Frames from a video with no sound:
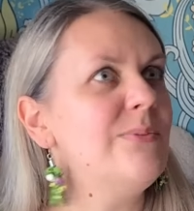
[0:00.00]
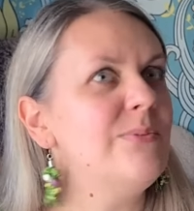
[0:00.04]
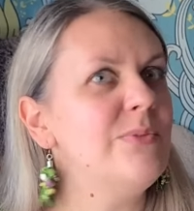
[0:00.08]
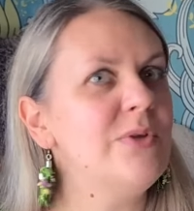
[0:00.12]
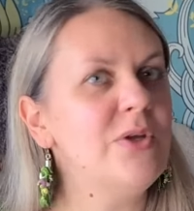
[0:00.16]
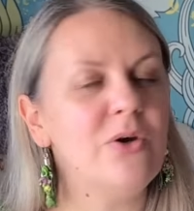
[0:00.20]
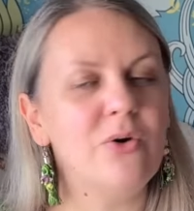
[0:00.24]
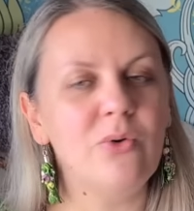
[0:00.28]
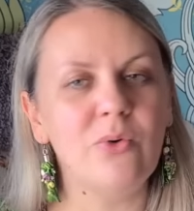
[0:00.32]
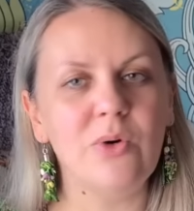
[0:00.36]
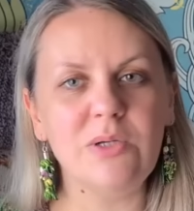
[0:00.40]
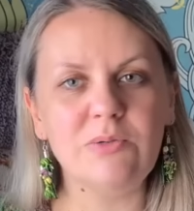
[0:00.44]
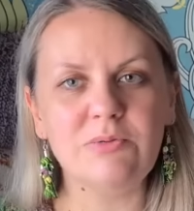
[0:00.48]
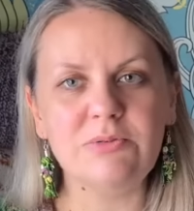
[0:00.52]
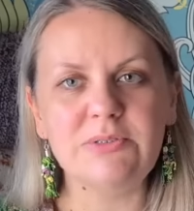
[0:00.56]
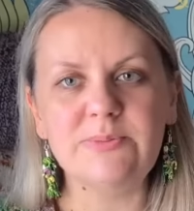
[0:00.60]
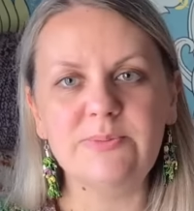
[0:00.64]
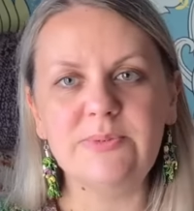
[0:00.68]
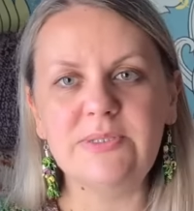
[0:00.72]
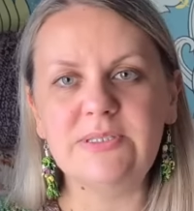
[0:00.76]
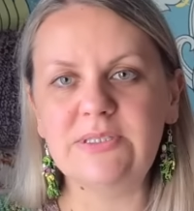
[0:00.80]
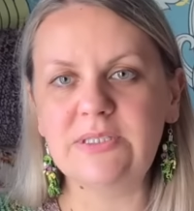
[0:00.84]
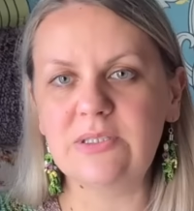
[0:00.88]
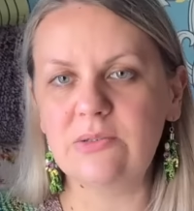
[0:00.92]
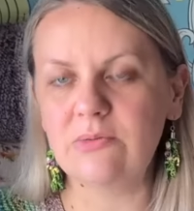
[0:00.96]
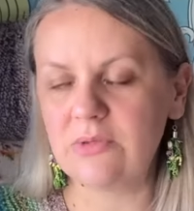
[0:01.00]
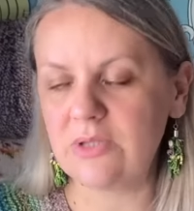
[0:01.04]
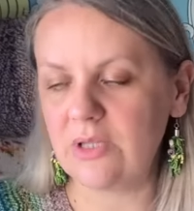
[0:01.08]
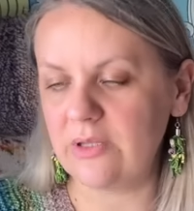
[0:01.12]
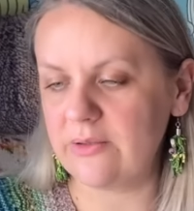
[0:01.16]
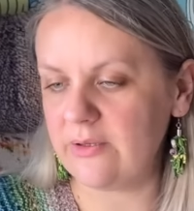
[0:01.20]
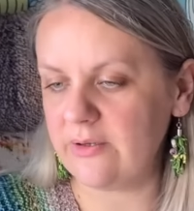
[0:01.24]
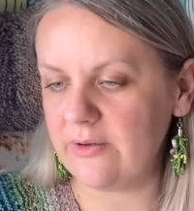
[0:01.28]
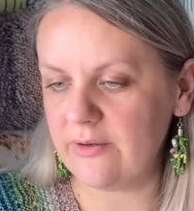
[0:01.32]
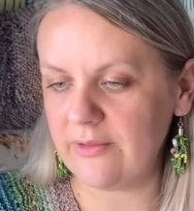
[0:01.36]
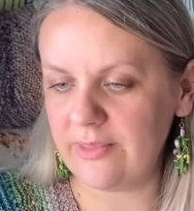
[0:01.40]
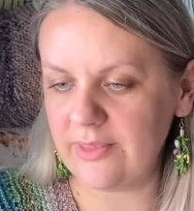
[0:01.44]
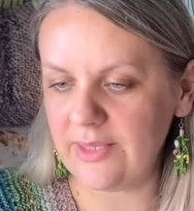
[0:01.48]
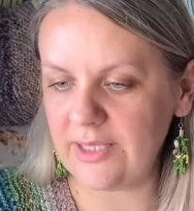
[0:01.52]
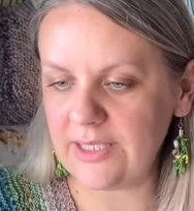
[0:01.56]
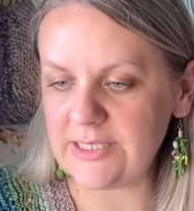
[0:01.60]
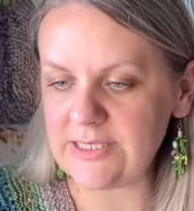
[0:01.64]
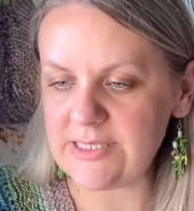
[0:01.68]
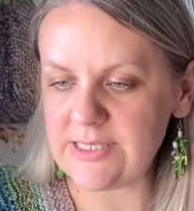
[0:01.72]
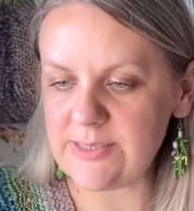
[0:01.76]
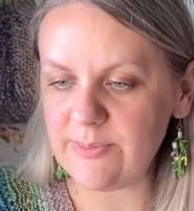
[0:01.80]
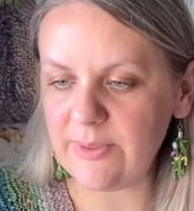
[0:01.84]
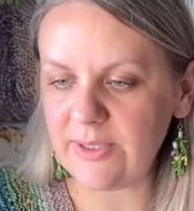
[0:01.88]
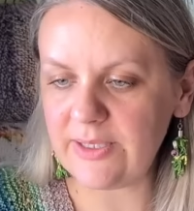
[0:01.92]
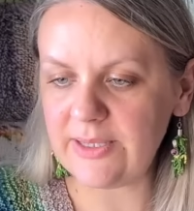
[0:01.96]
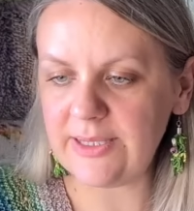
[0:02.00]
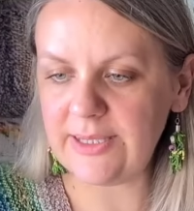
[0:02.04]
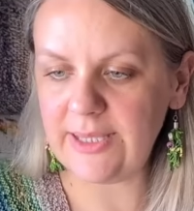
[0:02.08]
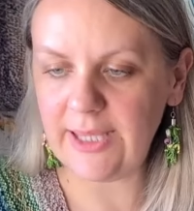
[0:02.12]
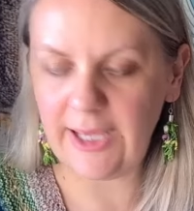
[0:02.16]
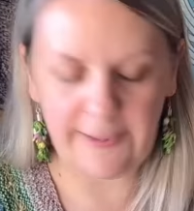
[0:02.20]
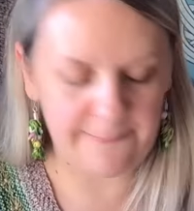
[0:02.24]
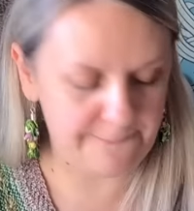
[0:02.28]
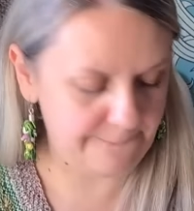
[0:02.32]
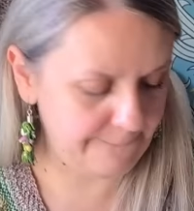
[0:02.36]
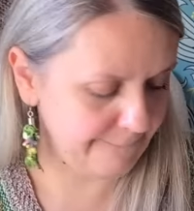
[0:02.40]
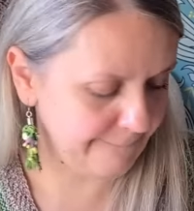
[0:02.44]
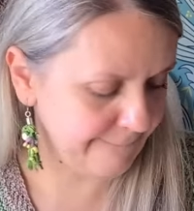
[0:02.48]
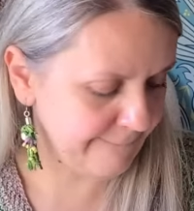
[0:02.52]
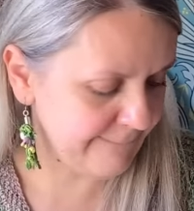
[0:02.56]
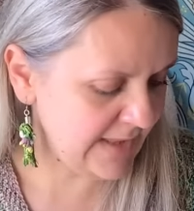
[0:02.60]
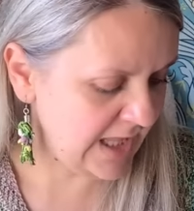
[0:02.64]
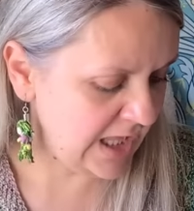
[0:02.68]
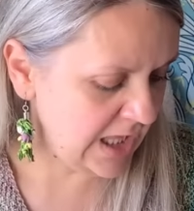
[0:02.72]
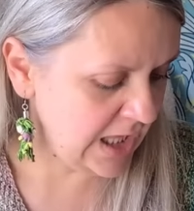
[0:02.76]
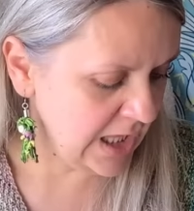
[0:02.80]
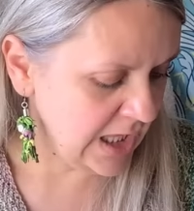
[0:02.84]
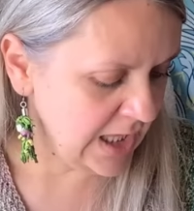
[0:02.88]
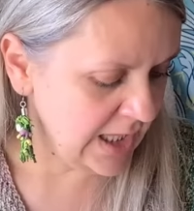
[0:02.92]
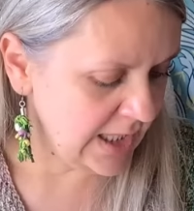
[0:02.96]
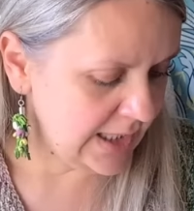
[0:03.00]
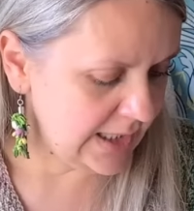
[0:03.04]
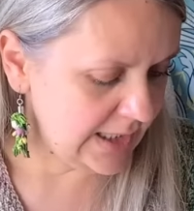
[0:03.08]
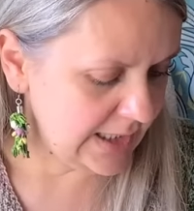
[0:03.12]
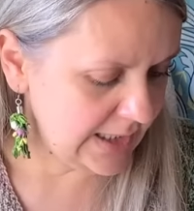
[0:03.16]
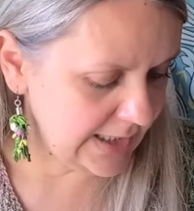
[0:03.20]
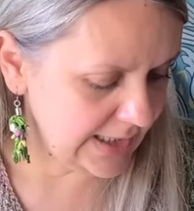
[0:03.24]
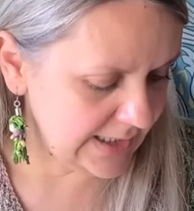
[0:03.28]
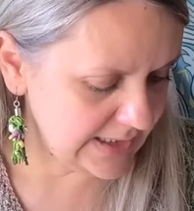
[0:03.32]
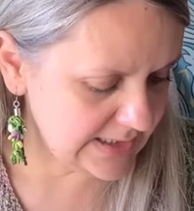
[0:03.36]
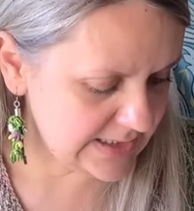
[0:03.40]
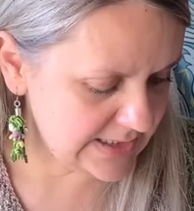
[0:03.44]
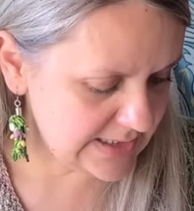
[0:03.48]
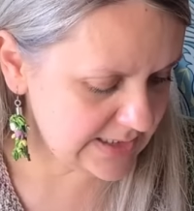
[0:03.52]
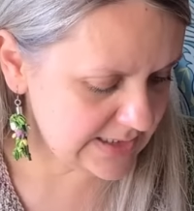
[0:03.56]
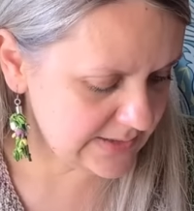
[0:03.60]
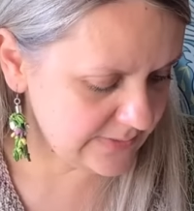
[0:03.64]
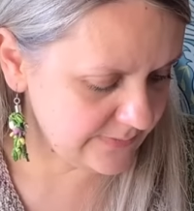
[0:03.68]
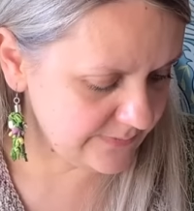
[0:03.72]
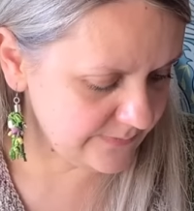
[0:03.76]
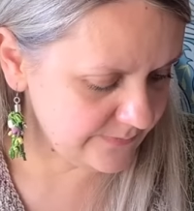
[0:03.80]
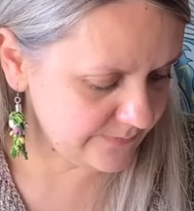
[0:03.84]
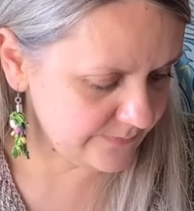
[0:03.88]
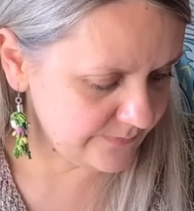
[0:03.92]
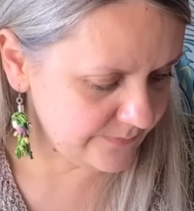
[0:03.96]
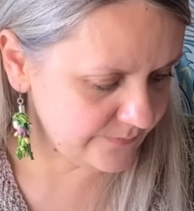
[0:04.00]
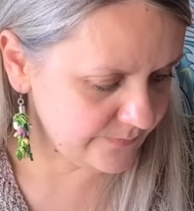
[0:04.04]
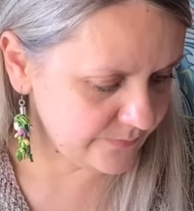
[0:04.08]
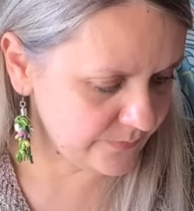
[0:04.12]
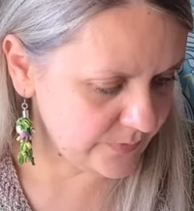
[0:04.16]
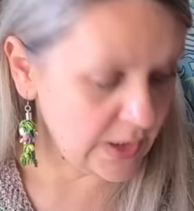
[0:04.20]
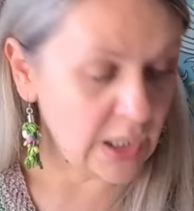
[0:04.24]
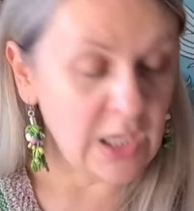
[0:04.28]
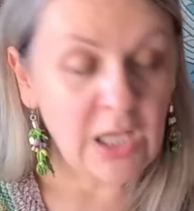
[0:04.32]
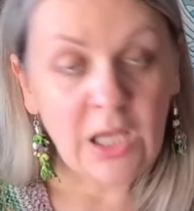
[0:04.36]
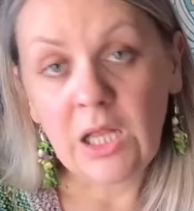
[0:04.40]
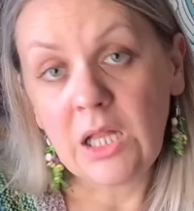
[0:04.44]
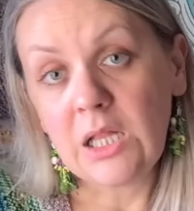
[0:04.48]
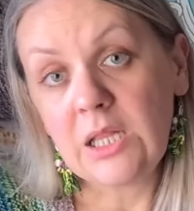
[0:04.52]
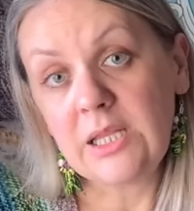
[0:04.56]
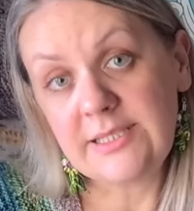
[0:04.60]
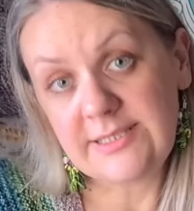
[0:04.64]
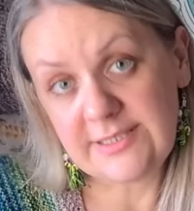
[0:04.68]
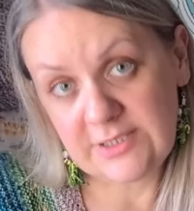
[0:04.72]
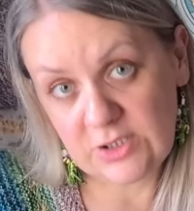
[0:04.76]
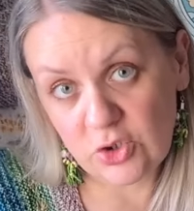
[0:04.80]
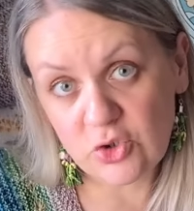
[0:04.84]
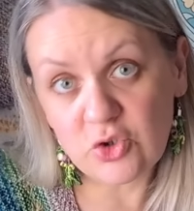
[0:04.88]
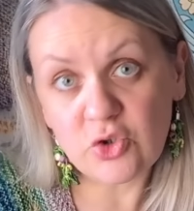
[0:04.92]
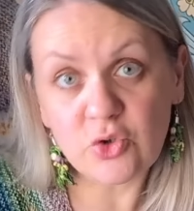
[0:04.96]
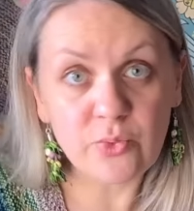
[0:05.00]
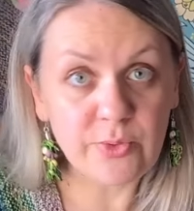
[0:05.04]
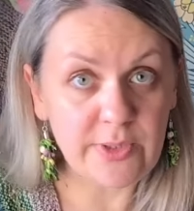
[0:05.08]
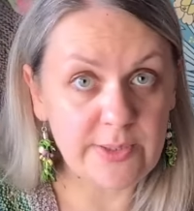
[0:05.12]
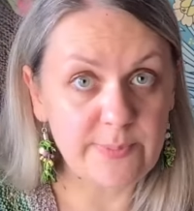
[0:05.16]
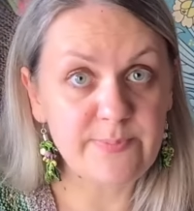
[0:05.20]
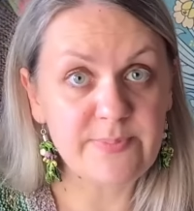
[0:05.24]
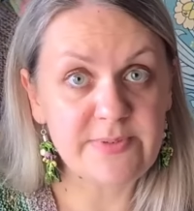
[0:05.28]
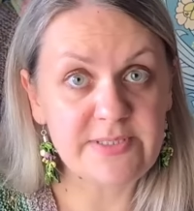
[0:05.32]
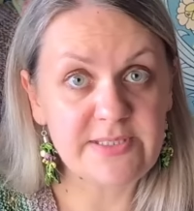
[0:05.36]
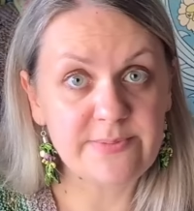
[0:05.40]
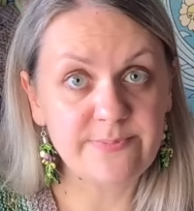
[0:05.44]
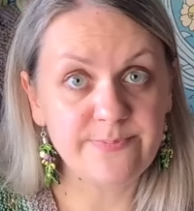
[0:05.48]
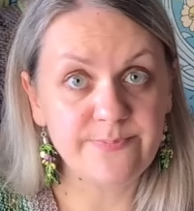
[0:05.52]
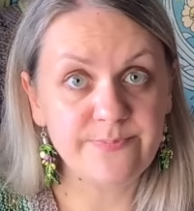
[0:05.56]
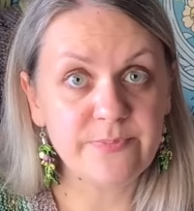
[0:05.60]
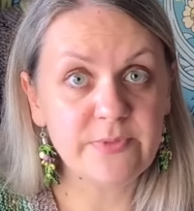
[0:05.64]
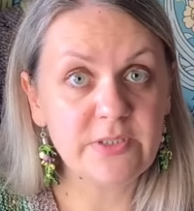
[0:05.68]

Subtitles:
No, I was busy with other things. But yeah, let's go to whips.